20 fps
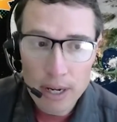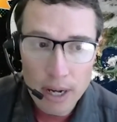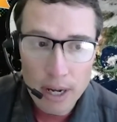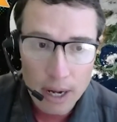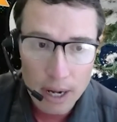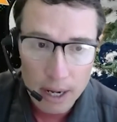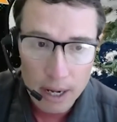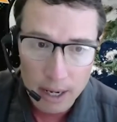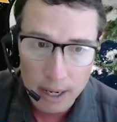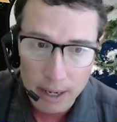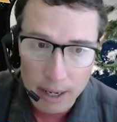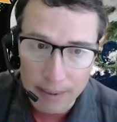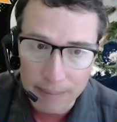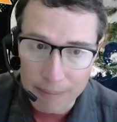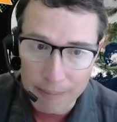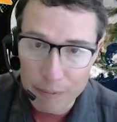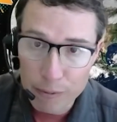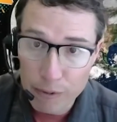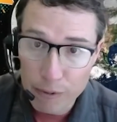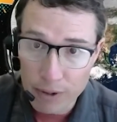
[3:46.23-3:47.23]

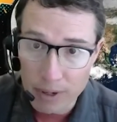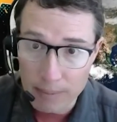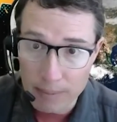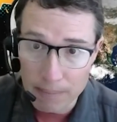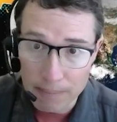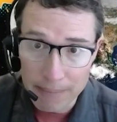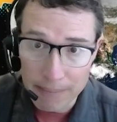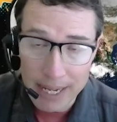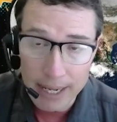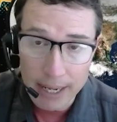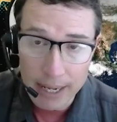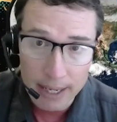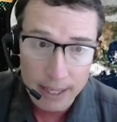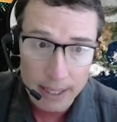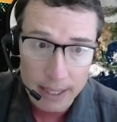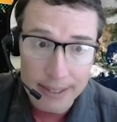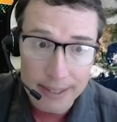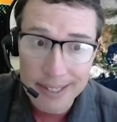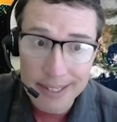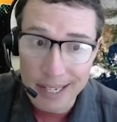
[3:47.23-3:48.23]
from
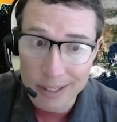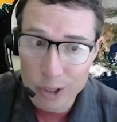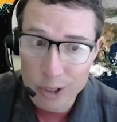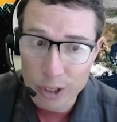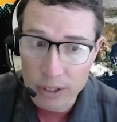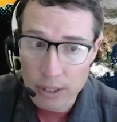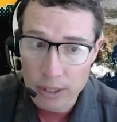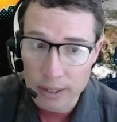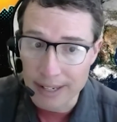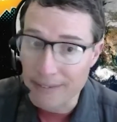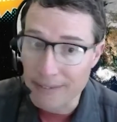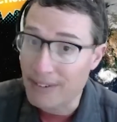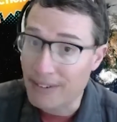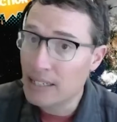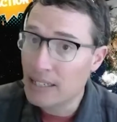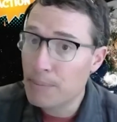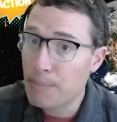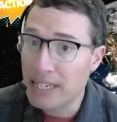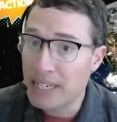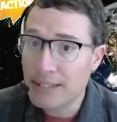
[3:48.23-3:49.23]
a sensor called the
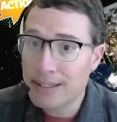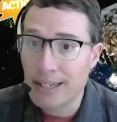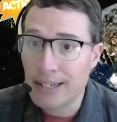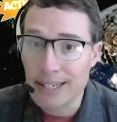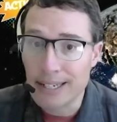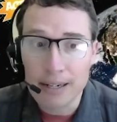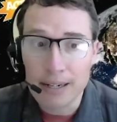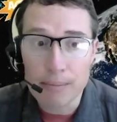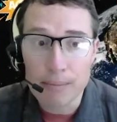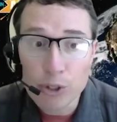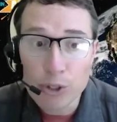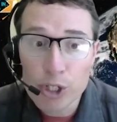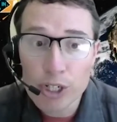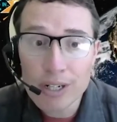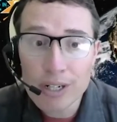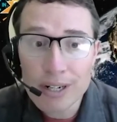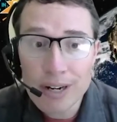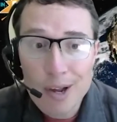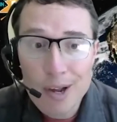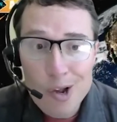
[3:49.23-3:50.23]
Advanced Baseline Imager,